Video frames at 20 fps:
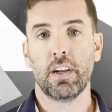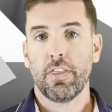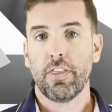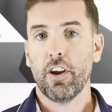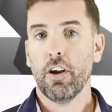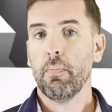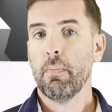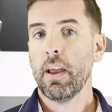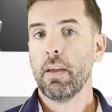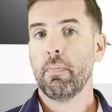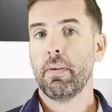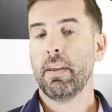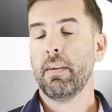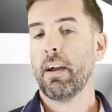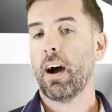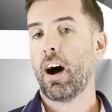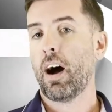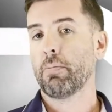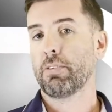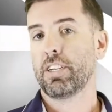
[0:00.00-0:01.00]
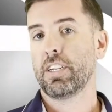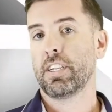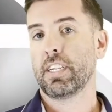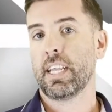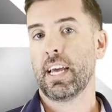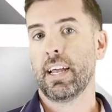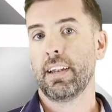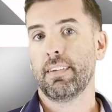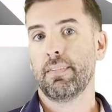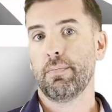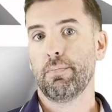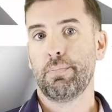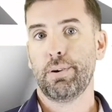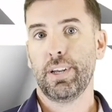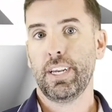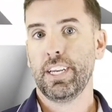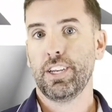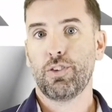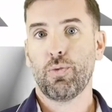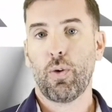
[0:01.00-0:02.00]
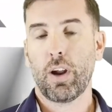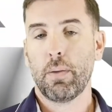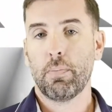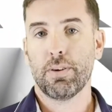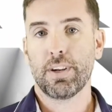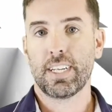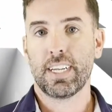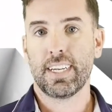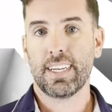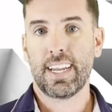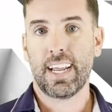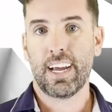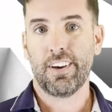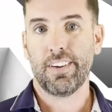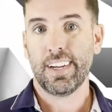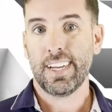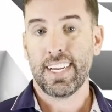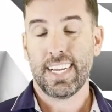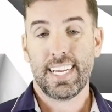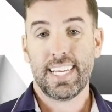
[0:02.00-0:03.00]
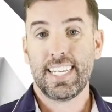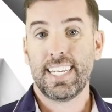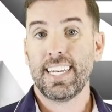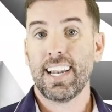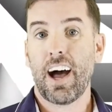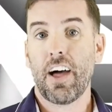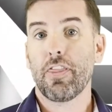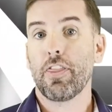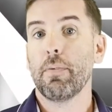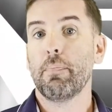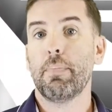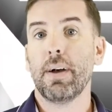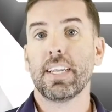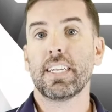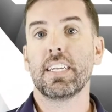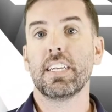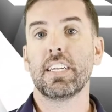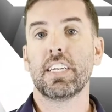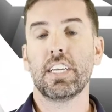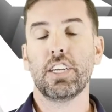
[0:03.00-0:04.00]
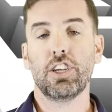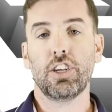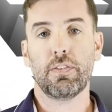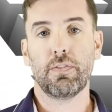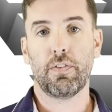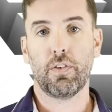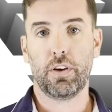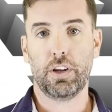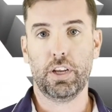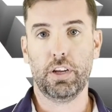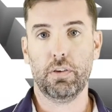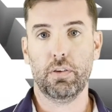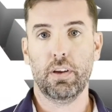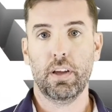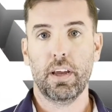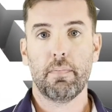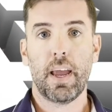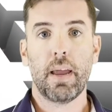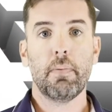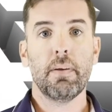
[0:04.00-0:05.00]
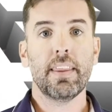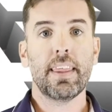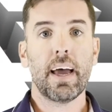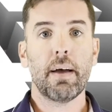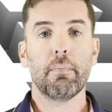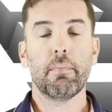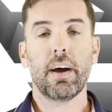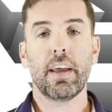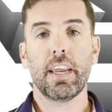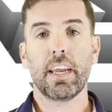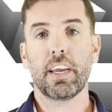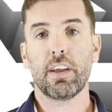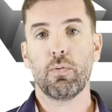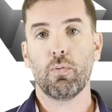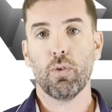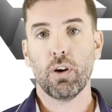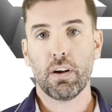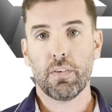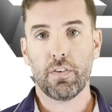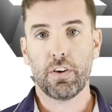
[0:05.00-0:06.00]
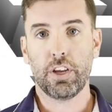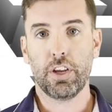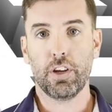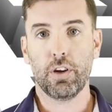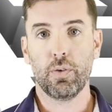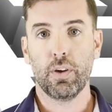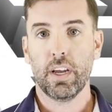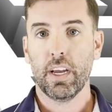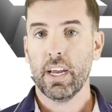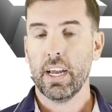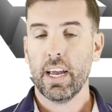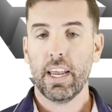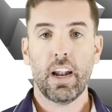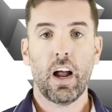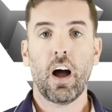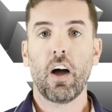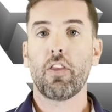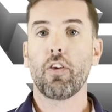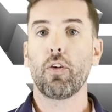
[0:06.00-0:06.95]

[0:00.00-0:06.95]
there may be options that putting 20% down is not the best decision for you. Maybe that money can work for you in other